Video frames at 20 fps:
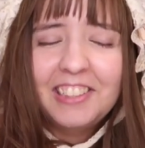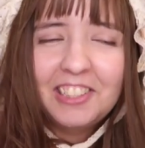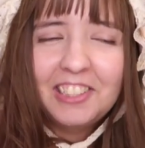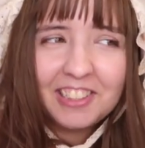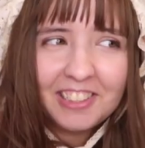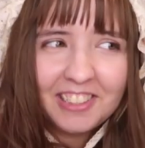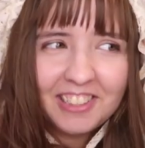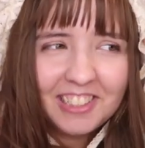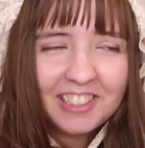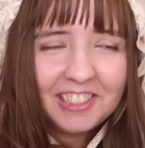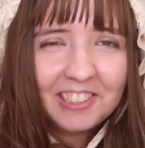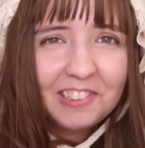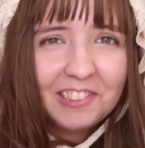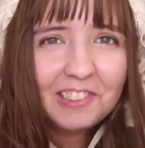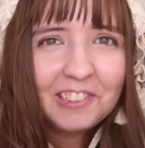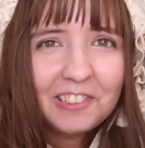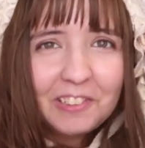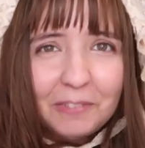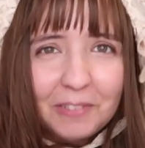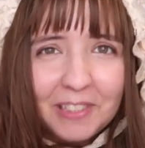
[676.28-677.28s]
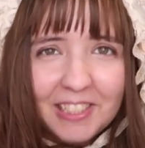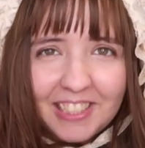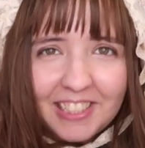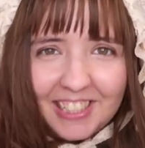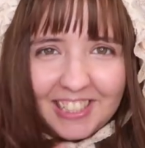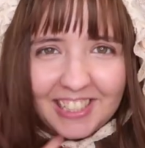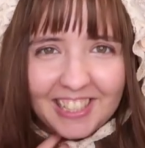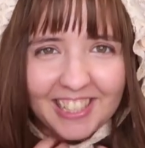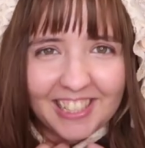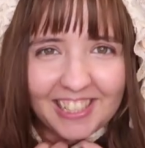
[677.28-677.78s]
Does this look
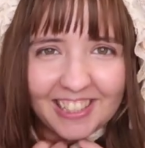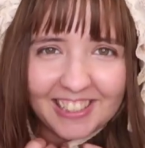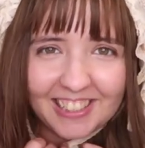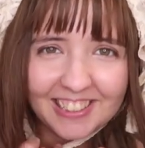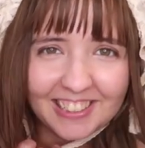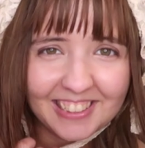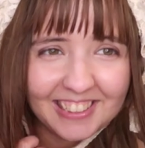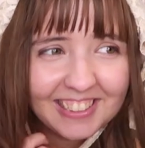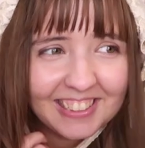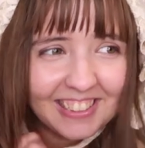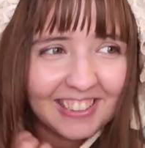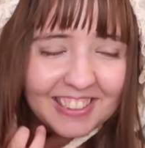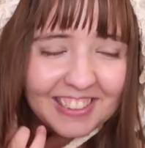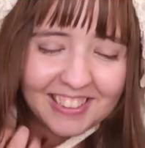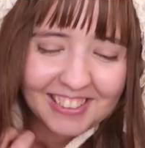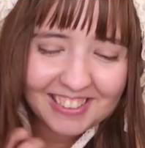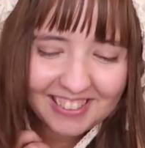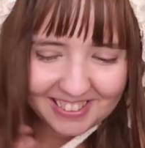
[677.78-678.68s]
ridiculous?